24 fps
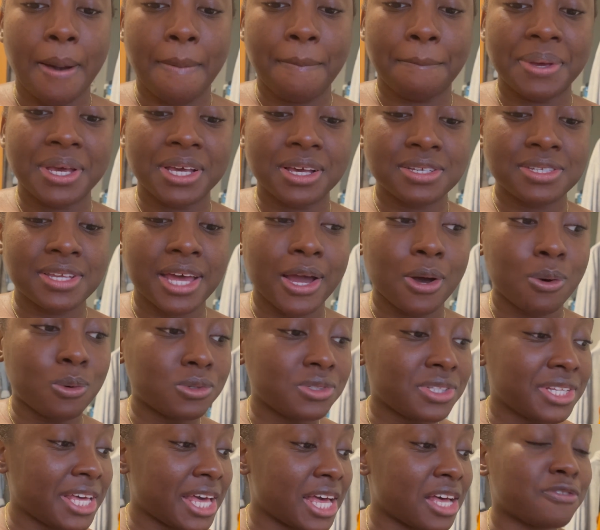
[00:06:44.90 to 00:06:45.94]
because I
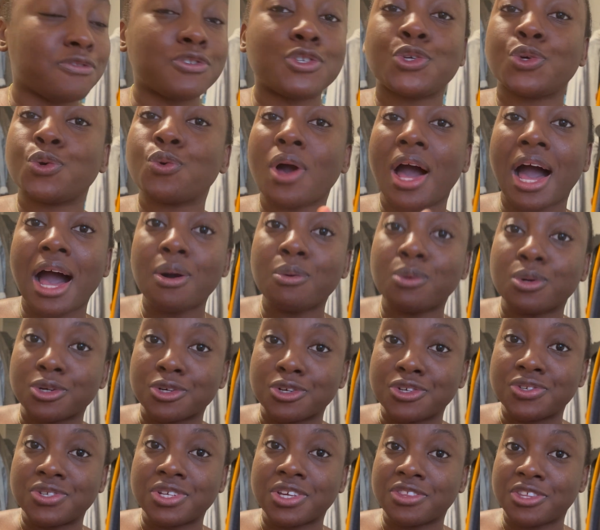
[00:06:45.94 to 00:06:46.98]
only have 2
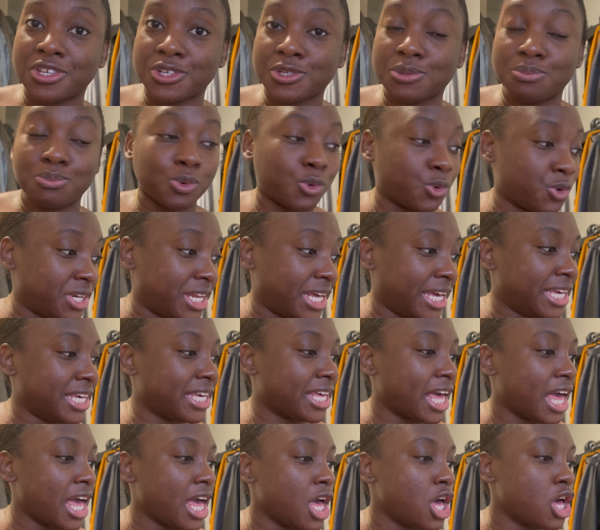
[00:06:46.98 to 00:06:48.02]
hours this morning